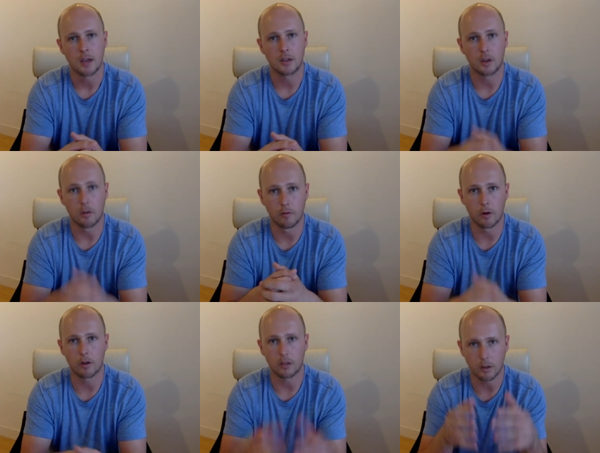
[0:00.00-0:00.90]
to go
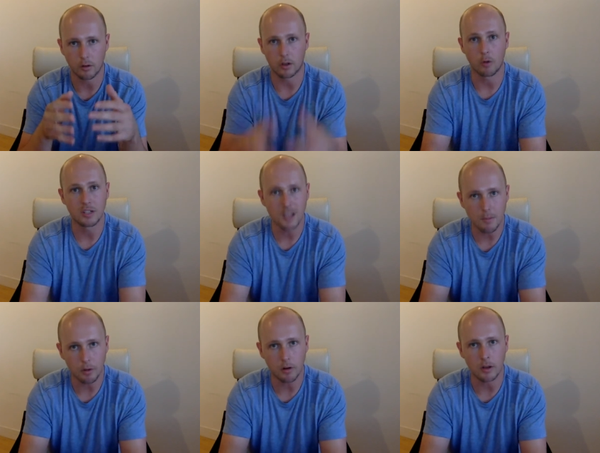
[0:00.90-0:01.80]
vertically or to go
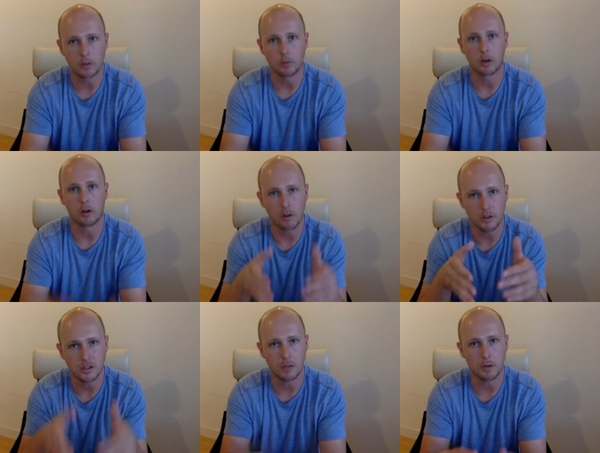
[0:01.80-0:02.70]
deeper into our current
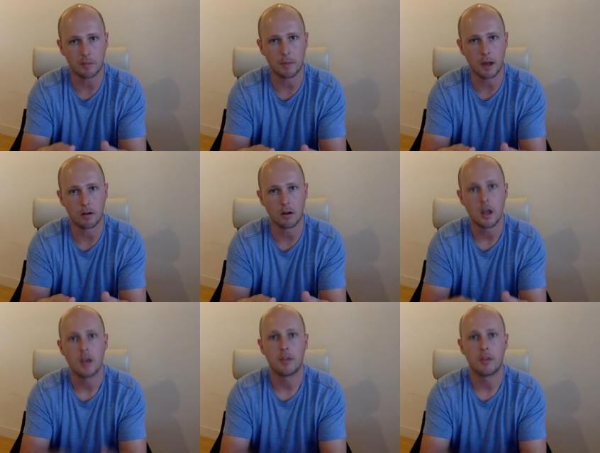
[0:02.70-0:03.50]
subject matter